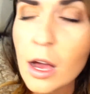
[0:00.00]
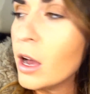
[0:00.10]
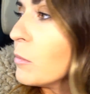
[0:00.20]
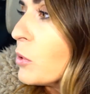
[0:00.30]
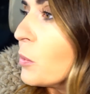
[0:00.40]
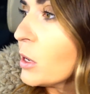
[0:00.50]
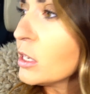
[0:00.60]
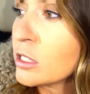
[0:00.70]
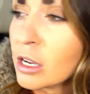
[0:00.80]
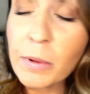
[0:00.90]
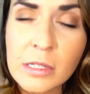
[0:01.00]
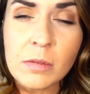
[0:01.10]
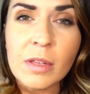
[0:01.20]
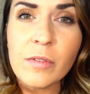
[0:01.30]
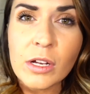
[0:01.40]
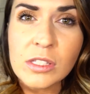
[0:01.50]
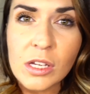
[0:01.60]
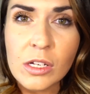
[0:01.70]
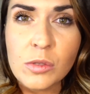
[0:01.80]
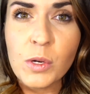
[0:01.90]
um, we wanted to talk about something very
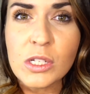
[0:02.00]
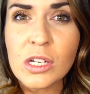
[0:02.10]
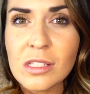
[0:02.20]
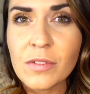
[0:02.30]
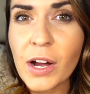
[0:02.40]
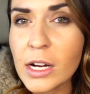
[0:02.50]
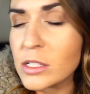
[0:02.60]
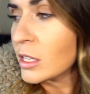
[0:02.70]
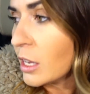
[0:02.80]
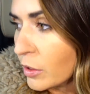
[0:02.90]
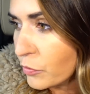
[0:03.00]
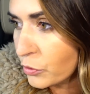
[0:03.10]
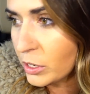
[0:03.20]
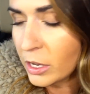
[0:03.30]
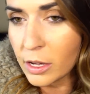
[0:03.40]
serious, which is the fires in California.